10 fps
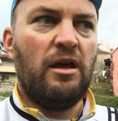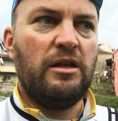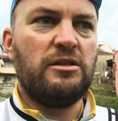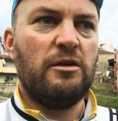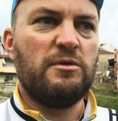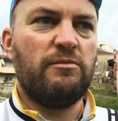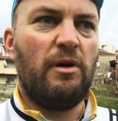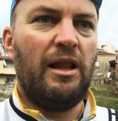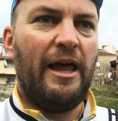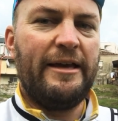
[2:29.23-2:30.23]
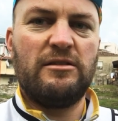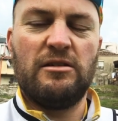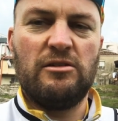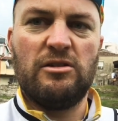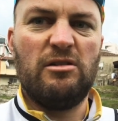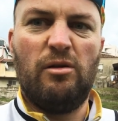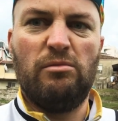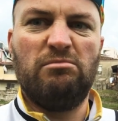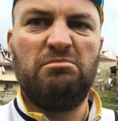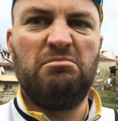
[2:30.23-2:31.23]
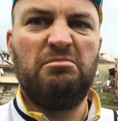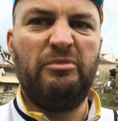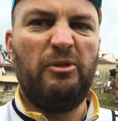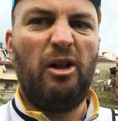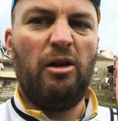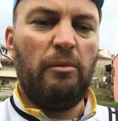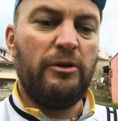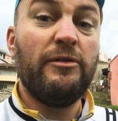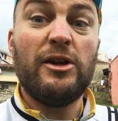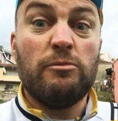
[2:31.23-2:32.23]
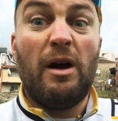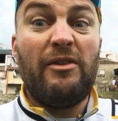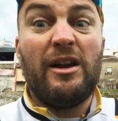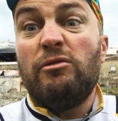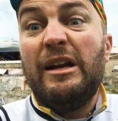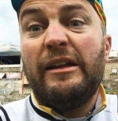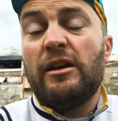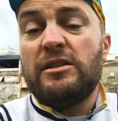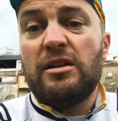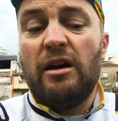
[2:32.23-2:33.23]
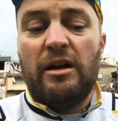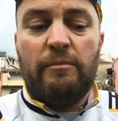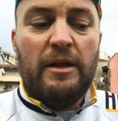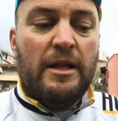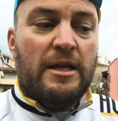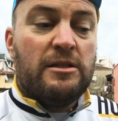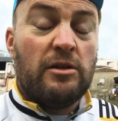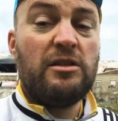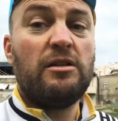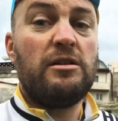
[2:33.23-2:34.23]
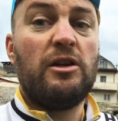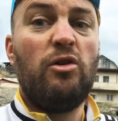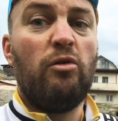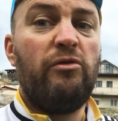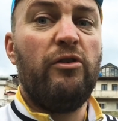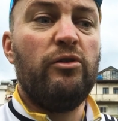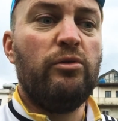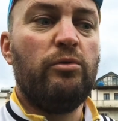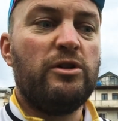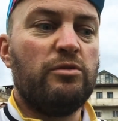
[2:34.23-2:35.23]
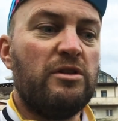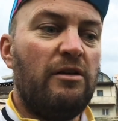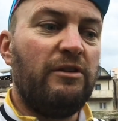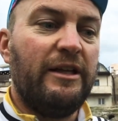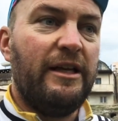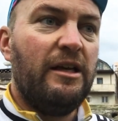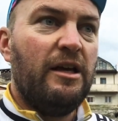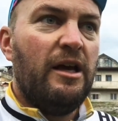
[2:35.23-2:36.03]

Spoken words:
in terms of my legs and just not a lot of motivation, but I've had a really nice time. So I started in Corfu, which was lovely.